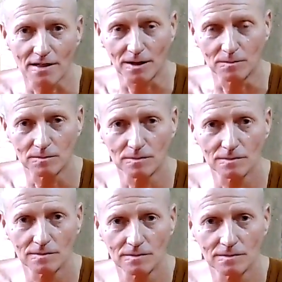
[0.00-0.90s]
This
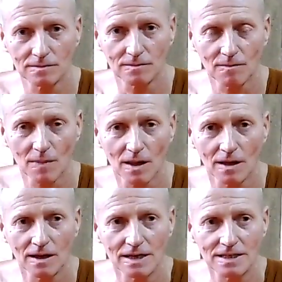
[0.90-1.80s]
takes out a
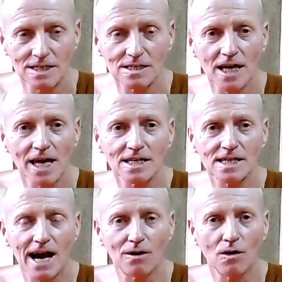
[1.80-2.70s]
whole
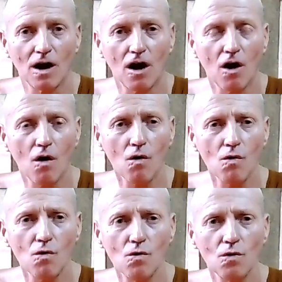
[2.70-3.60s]
layer
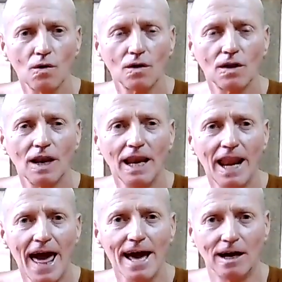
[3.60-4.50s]
of
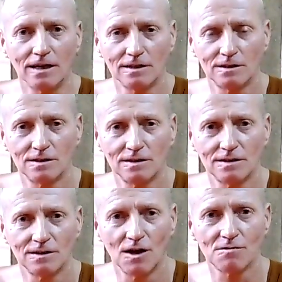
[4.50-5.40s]
effort
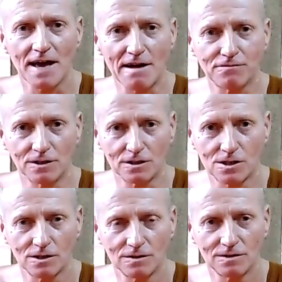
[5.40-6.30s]
and
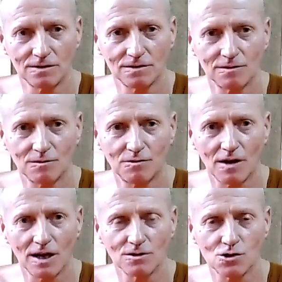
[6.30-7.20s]
stress from your
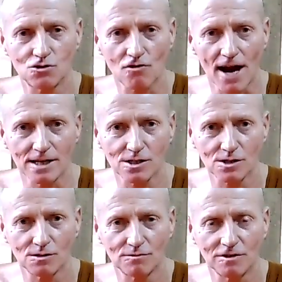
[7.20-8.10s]
life.
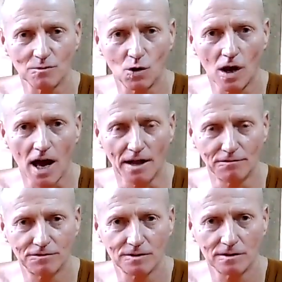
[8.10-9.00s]

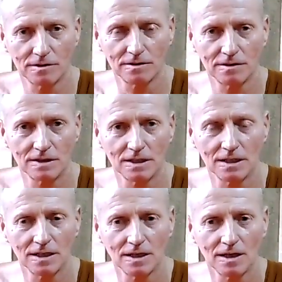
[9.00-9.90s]
All of the
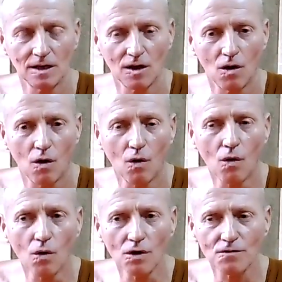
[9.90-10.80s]
things that
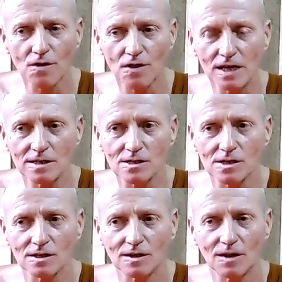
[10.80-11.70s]
we don't want to
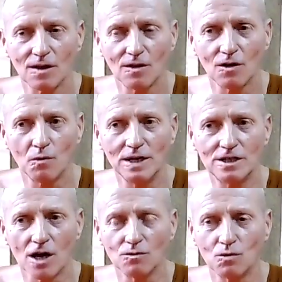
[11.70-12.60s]
do in our
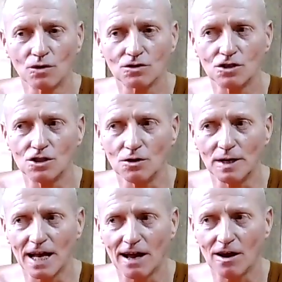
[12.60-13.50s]
lives are more
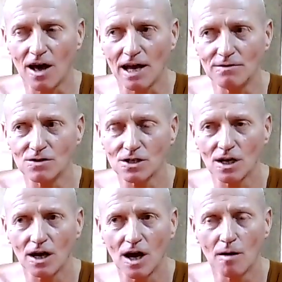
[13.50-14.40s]
problematical
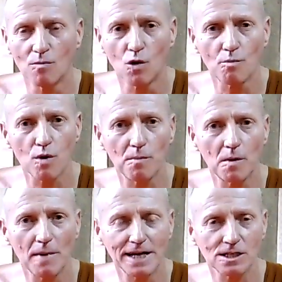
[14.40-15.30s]
leading up
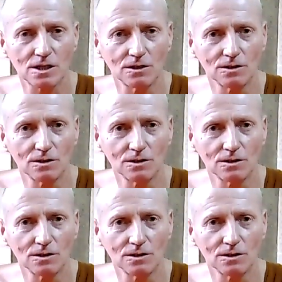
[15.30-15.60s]
to them